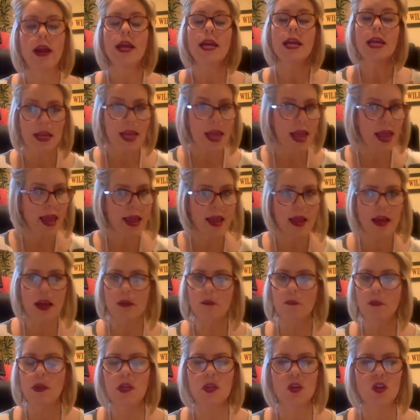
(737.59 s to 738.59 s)
It
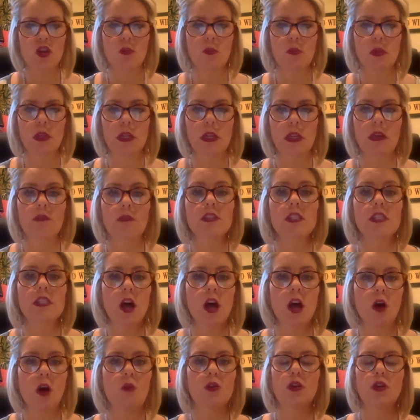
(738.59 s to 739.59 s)
can be cumulative.
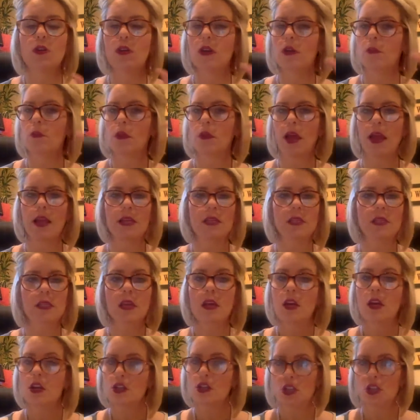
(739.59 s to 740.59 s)
So you can place
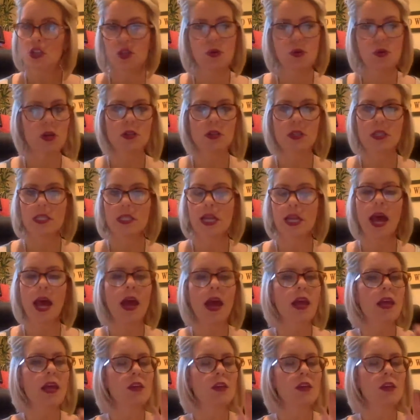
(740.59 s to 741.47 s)
200 today.